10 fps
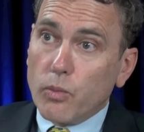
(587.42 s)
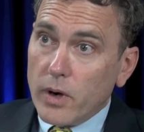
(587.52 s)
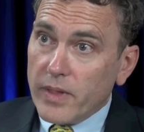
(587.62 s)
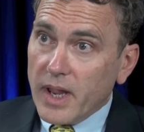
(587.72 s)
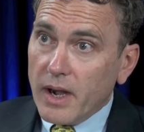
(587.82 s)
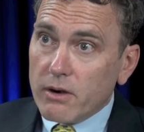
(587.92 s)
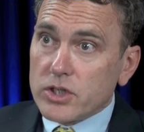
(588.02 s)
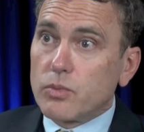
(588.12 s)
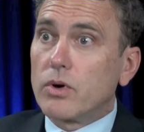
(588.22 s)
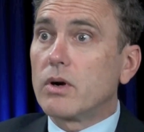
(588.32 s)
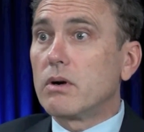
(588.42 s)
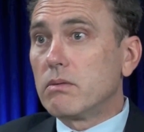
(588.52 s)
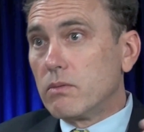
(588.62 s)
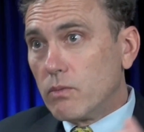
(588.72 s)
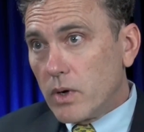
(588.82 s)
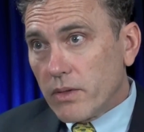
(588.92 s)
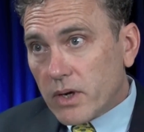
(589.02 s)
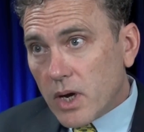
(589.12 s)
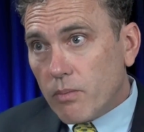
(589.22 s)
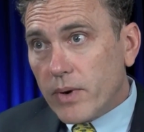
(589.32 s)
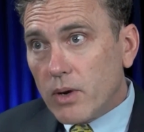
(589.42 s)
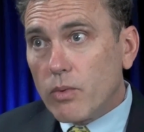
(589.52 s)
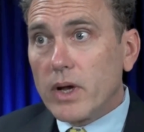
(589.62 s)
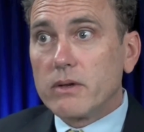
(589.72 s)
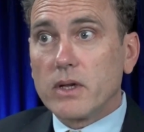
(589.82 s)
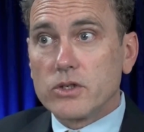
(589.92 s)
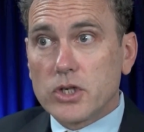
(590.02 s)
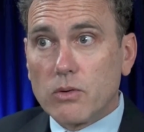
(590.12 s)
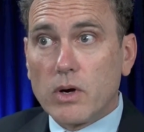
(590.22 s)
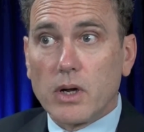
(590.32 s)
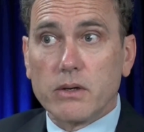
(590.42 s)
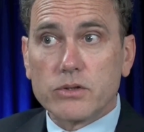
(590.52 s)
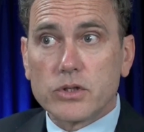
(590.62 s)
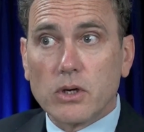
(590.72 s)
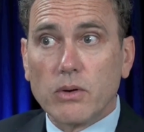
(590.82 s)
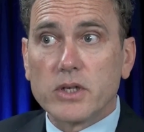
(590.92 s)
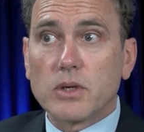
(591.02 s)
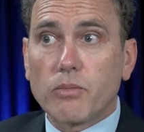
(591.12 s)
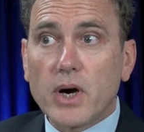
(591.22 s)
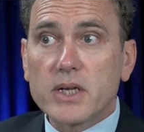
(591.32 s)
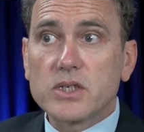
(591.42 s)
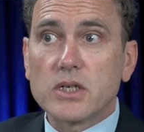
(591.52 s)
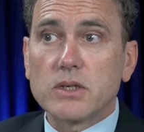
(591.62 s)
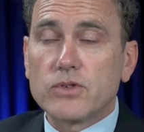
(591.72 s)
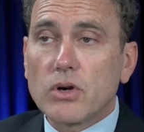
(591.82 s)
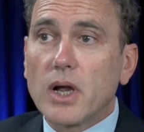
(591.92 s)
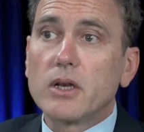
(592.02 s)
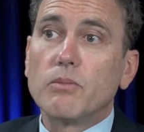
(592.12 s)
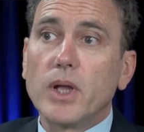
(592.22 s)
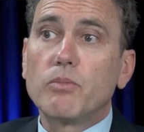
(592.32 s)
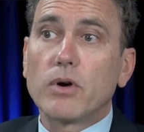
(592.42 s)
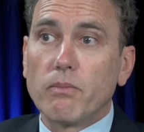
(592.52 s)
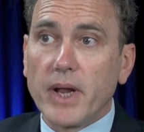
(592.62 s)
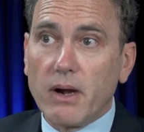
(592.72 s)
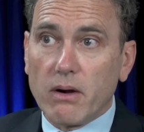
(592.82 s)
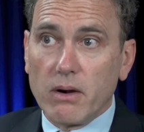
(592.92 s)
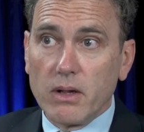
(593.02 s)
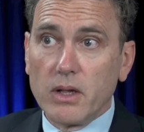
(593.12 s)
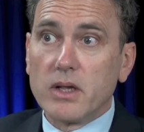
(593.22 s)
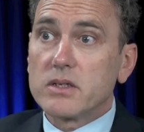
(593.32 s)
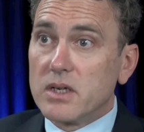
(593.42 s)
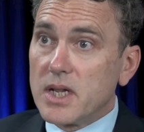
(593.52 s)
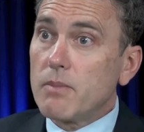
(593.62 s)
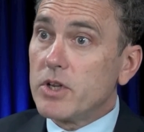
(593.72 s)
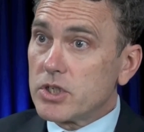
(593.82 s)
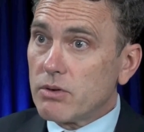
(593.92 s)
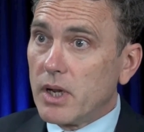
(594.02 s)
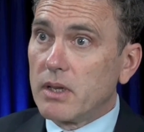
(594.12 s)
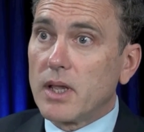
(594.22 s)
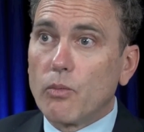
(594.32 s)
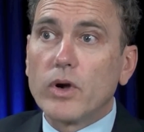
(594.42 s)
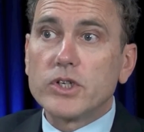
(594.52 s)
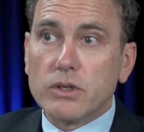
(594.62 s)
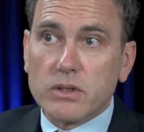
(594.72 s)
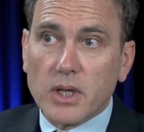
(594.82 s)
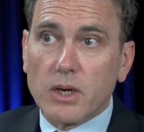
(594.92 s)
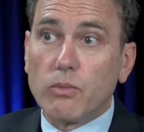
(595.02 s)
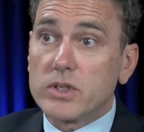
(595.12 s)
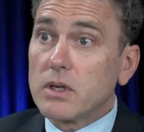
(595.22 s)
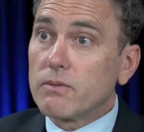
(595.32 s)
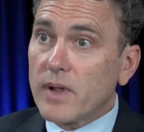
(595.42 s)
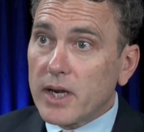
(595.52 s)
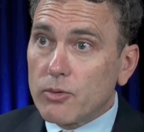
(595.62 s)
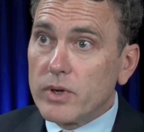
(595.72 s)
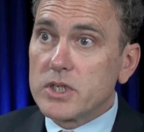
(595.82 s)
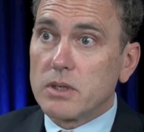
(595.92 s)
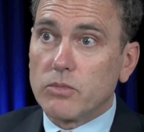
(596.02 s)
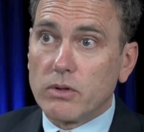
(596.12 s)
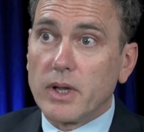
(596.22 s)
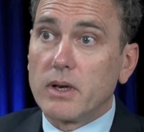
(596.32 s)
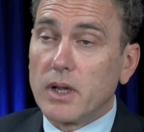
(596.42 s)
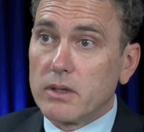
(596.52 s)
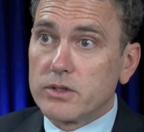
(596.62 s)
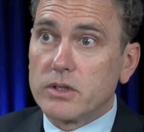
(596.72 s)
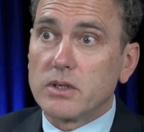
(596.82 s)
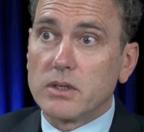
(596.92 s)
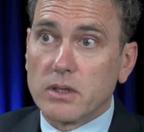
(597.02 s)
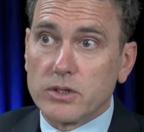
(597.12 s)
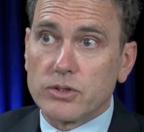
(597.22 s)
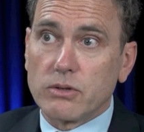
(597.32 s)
where the heirs were, where the company went, and so on. So it's a process of trying to be prepared to demonstrate that what you did was in fact reasonable and diligent under the